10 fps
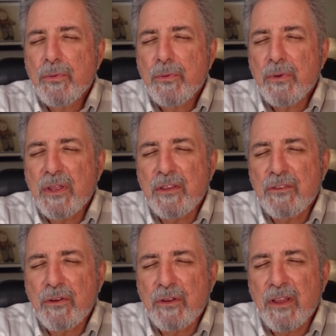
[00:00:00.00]
It's
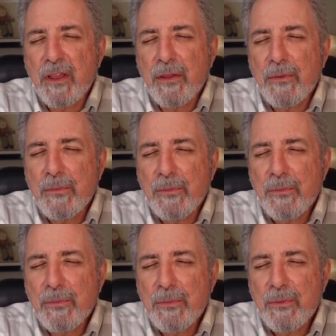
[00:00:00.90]
okay.
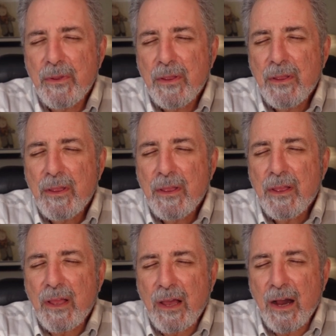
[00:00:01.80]

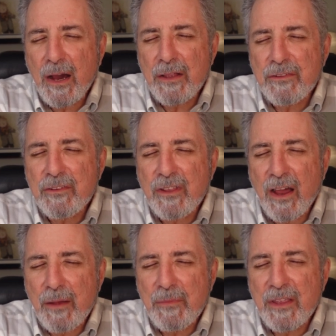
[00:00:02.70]
God's
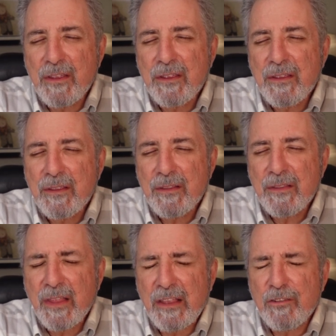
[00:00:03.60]
got me.
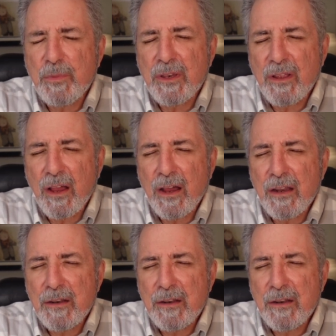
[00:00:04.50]
Thanks be to God.